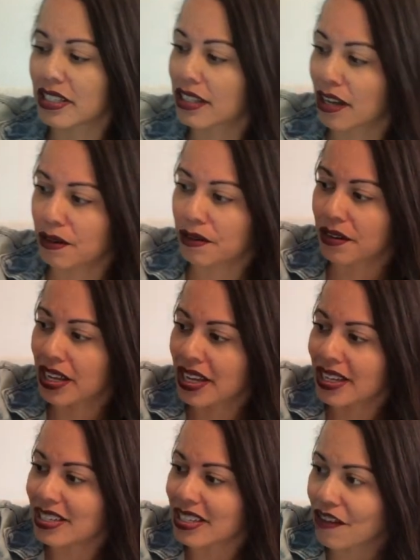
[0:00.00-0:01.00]
So
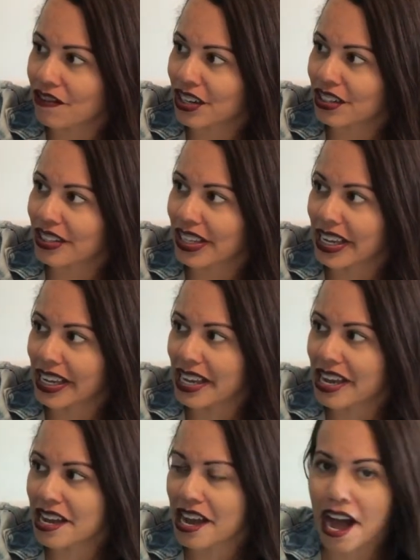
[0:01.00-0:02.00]

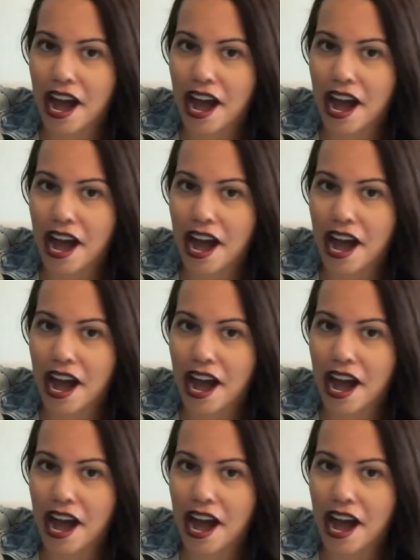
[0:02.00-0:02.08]
definitely